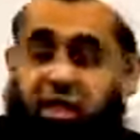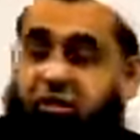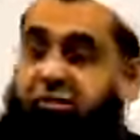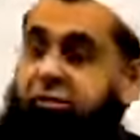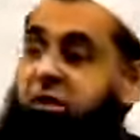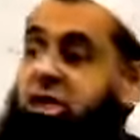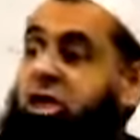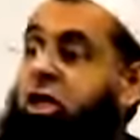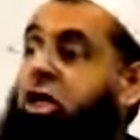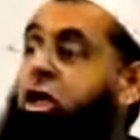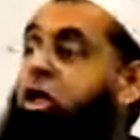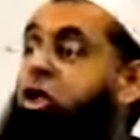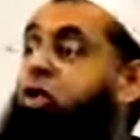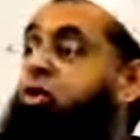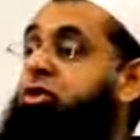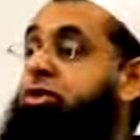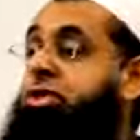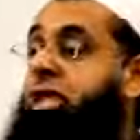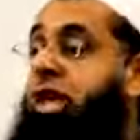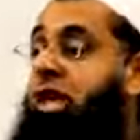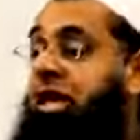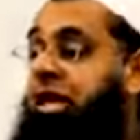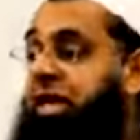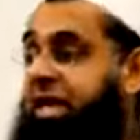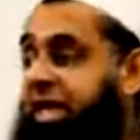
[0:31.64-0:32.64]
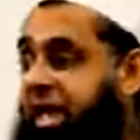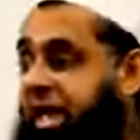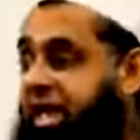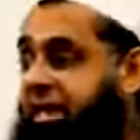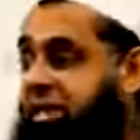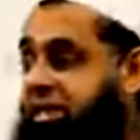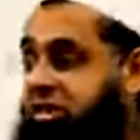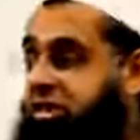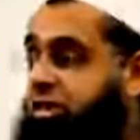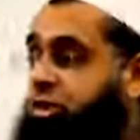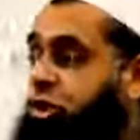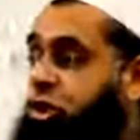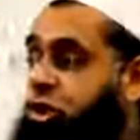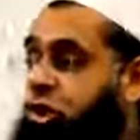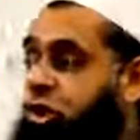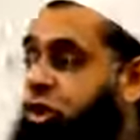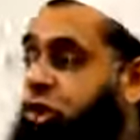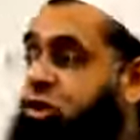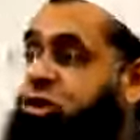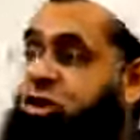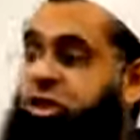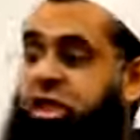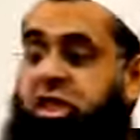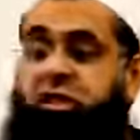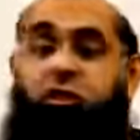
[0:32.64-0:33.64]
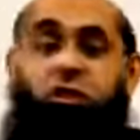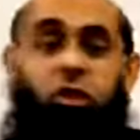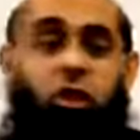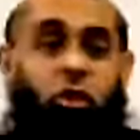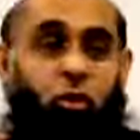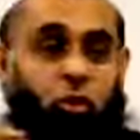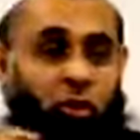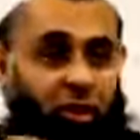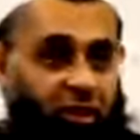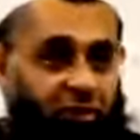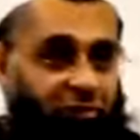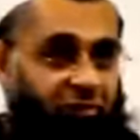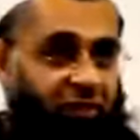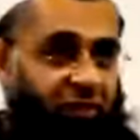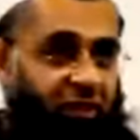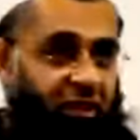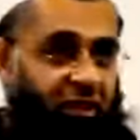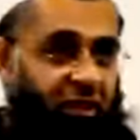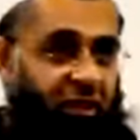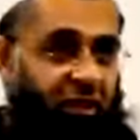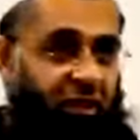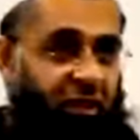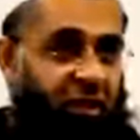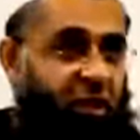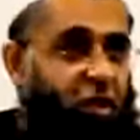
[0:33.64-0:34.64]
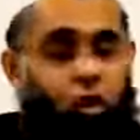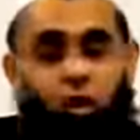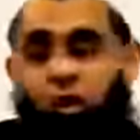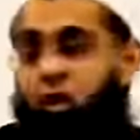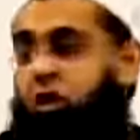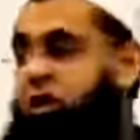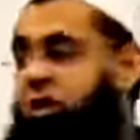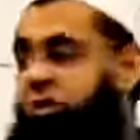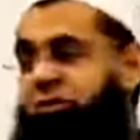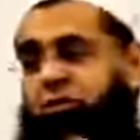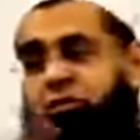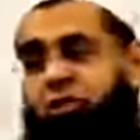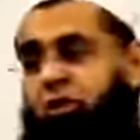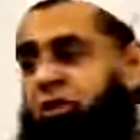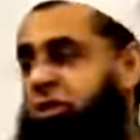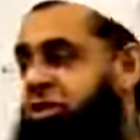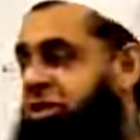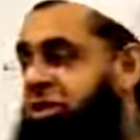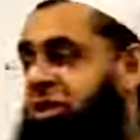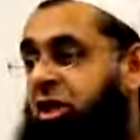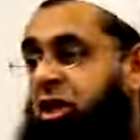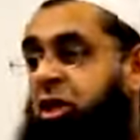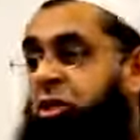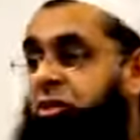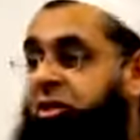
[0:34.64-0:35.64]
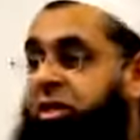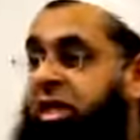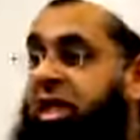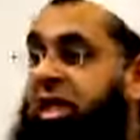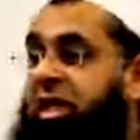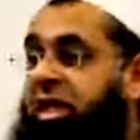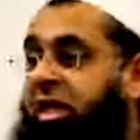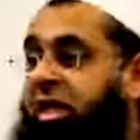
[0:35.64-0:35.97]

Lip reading: if it goes against your general welfare, or of course it goes